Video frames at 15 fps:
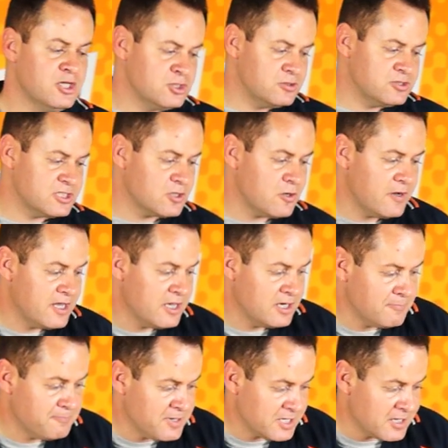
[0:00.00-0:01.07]
So just go ahead
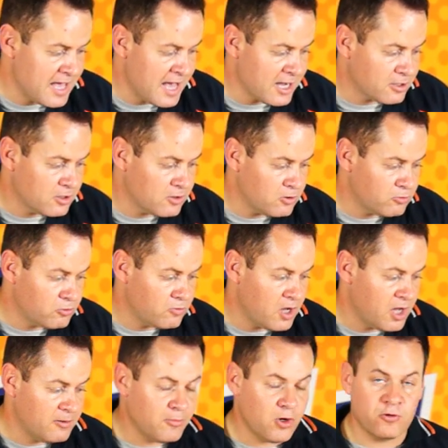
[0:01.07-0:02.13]
and pick acro
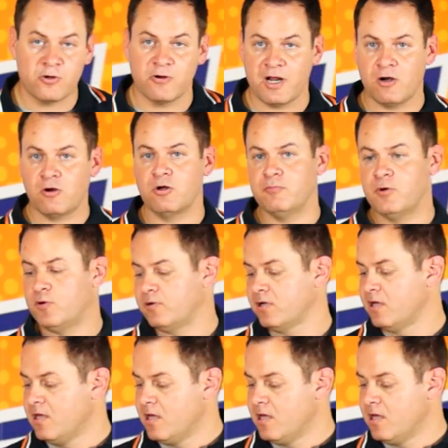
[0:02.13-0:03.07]
mode or aero mode.